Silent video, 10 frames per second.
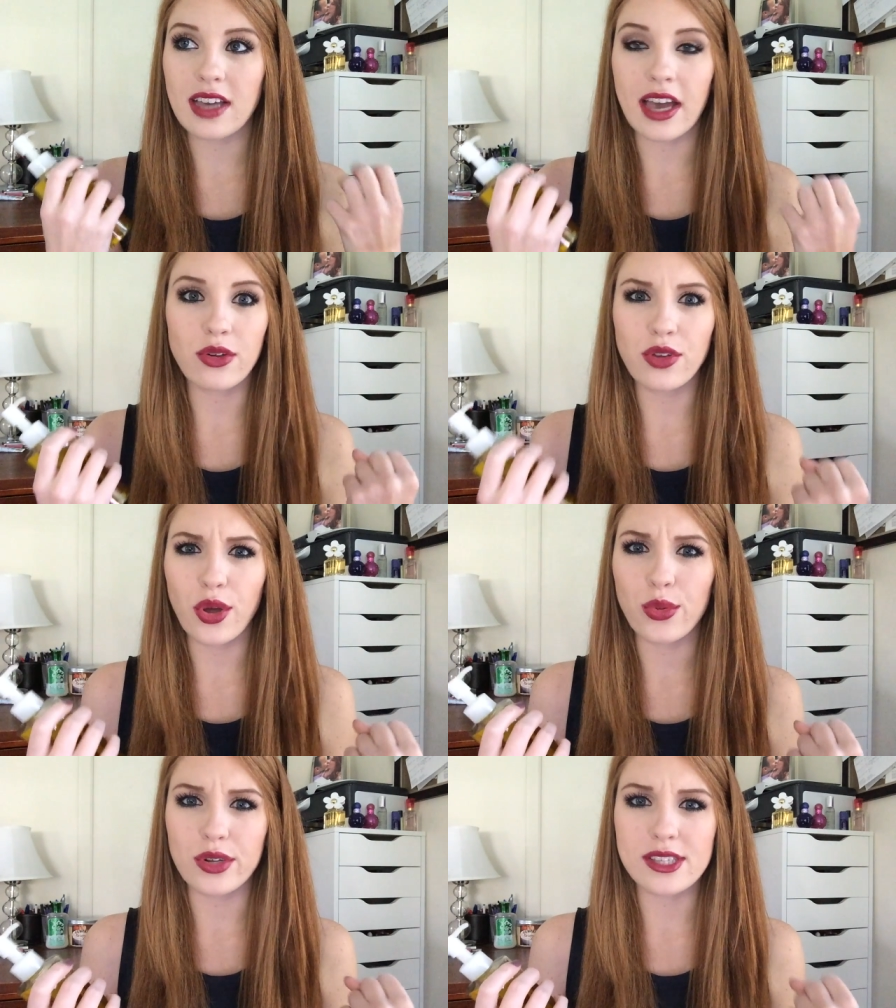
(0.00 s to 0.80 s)
I don't
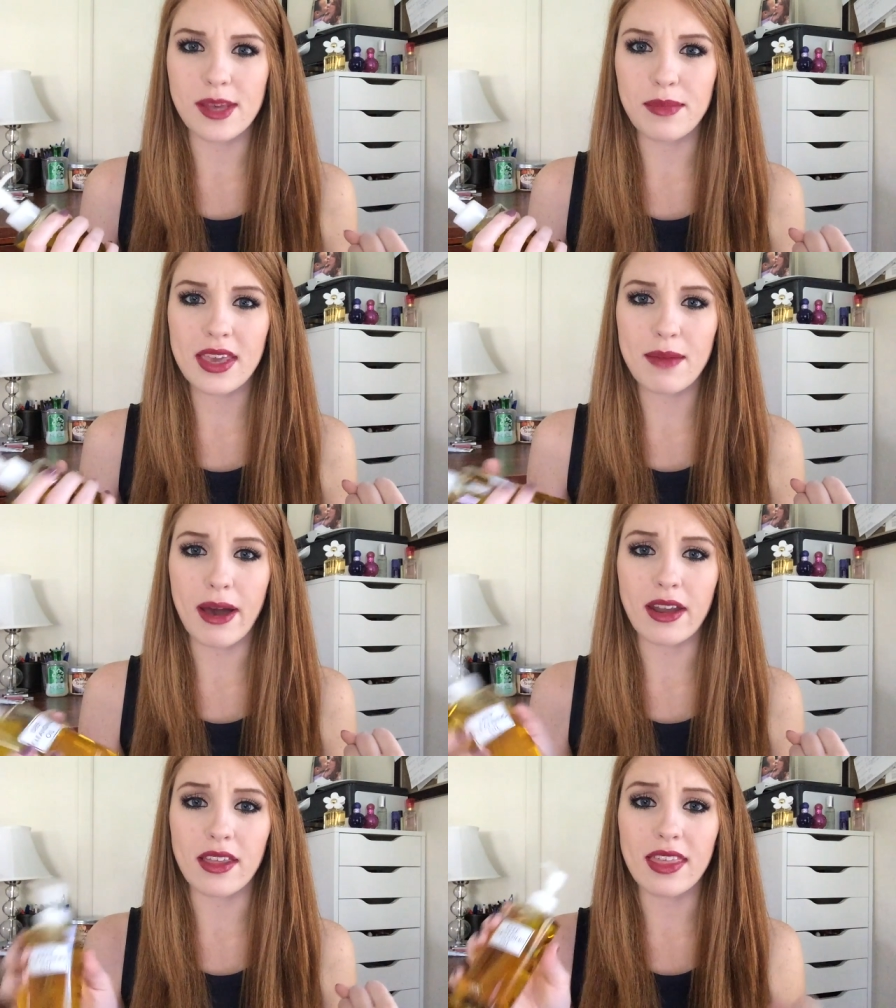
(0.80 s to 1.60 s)
know, there's something
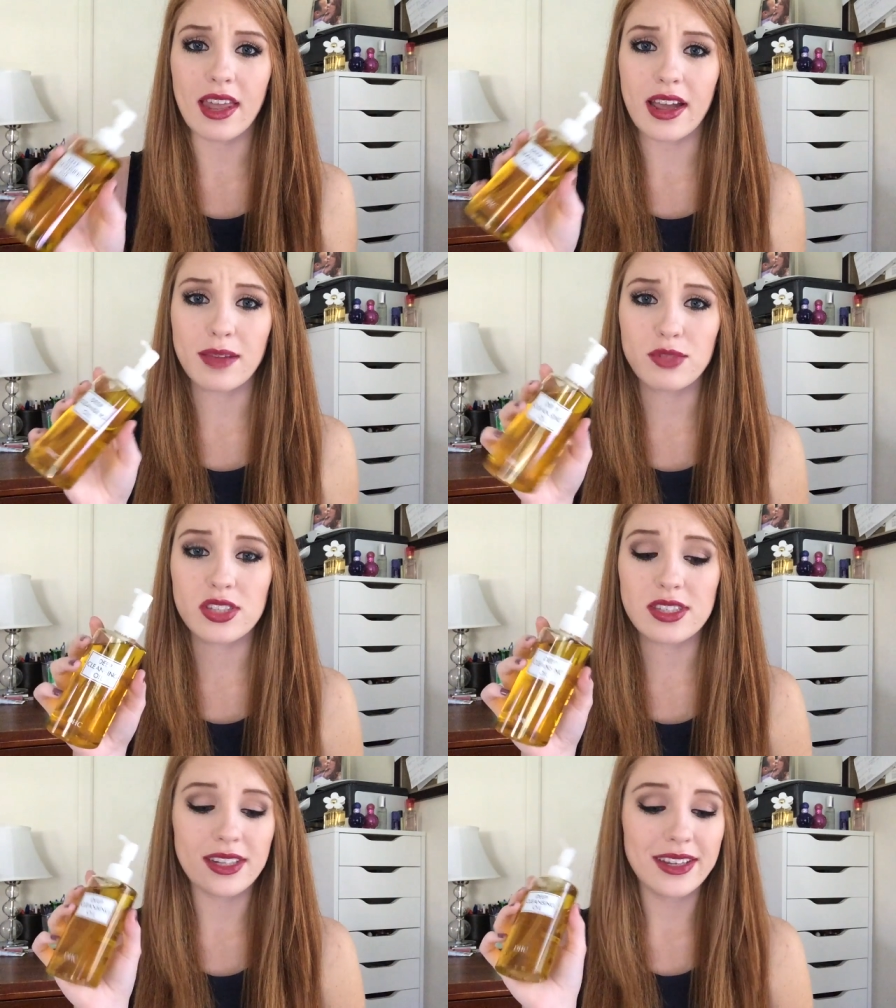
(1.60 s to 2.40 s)
about it that I'm
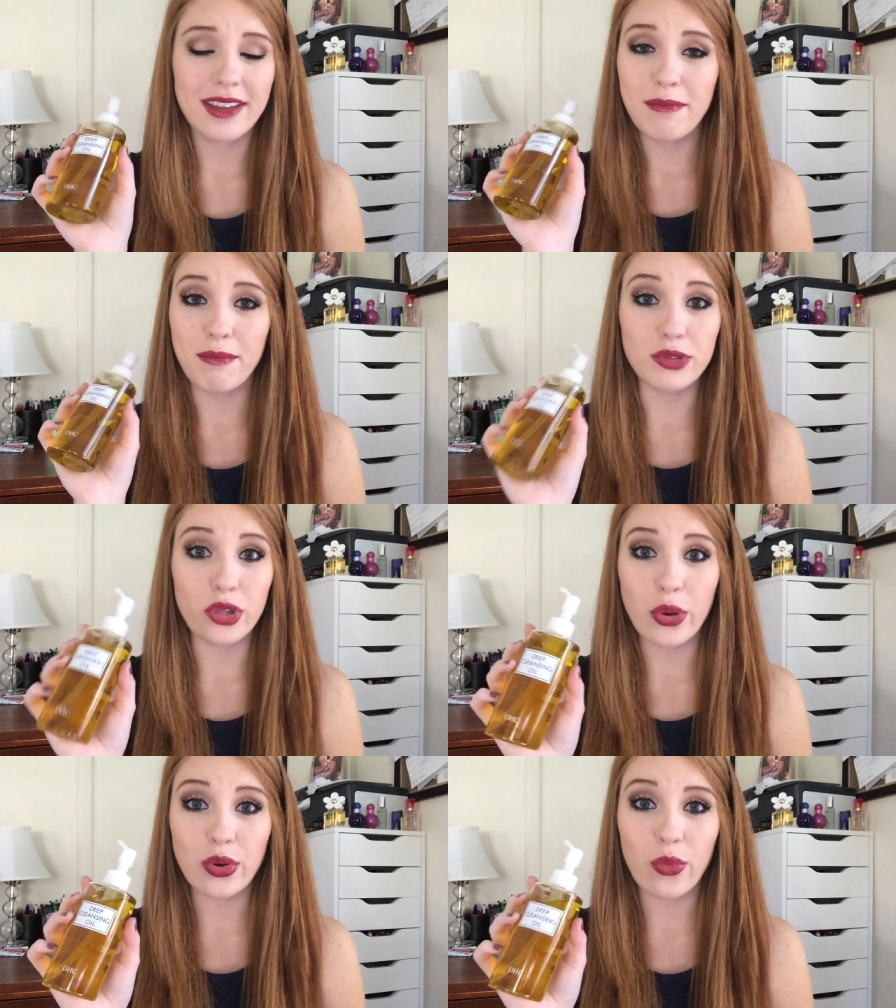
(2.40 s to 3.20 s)
just
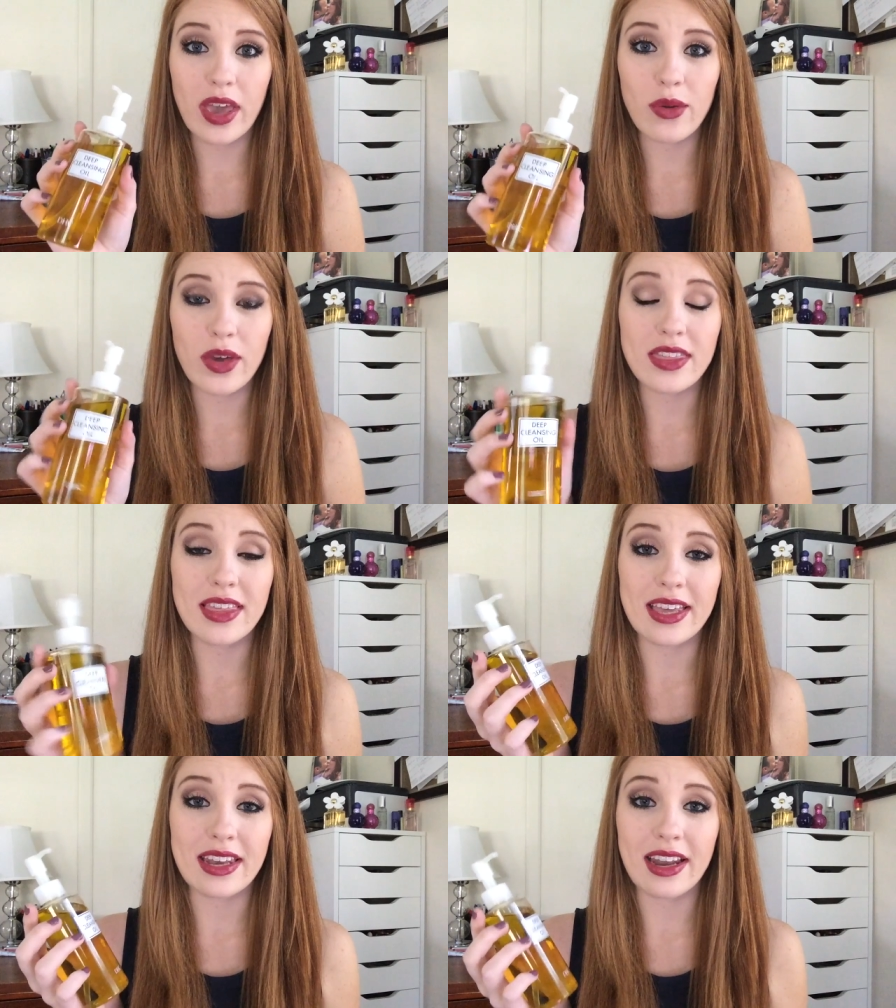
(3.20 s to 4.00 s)
blown away with,
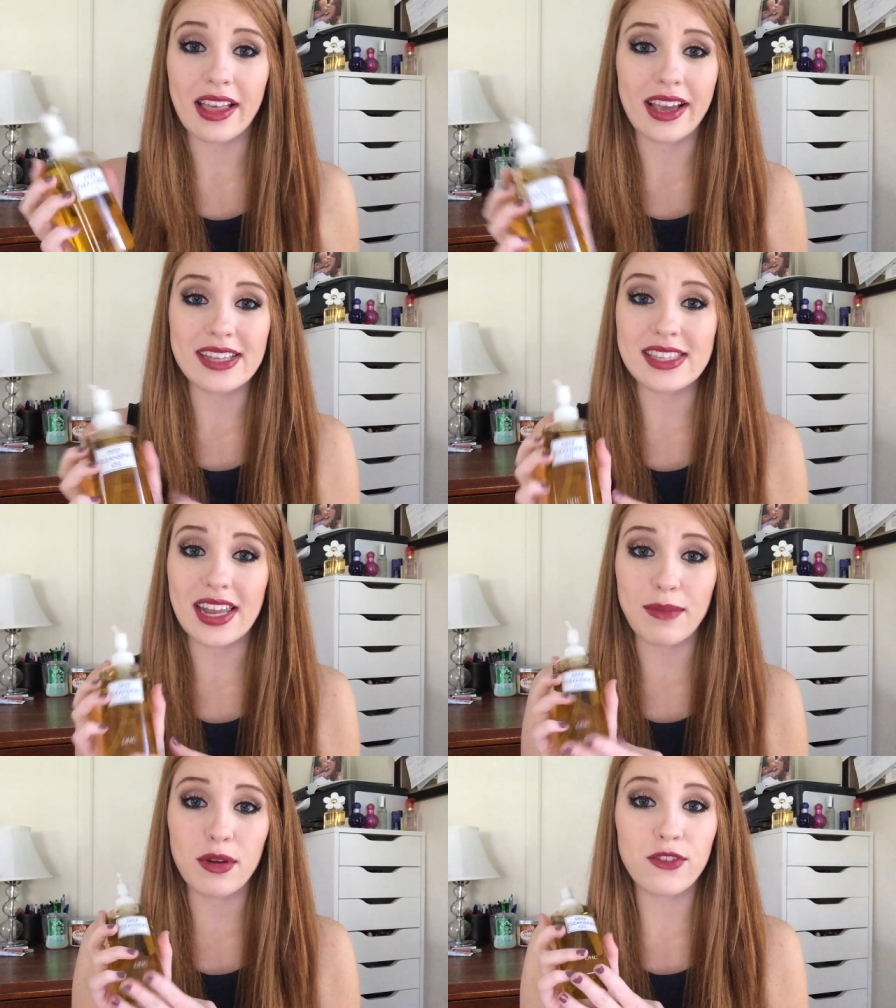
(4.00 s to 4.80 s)
and like I said,
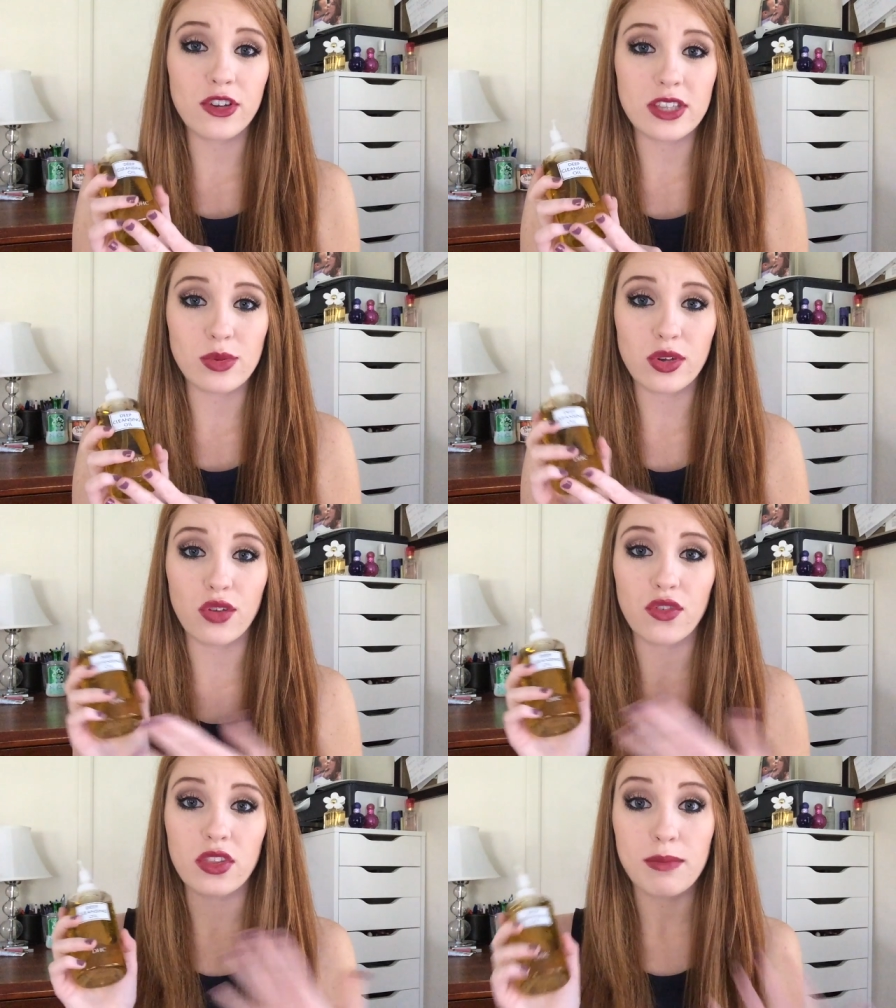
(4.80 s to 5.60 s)
I prefer this one
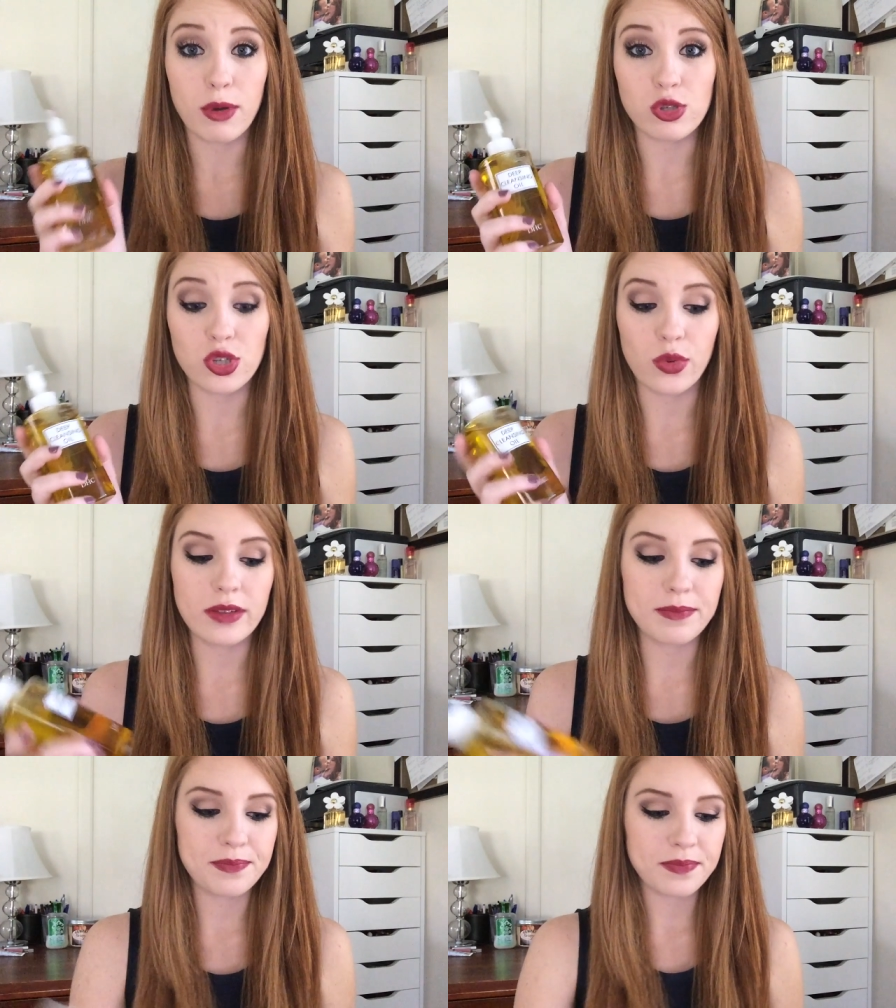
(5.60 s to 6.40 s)
over the Boscia one.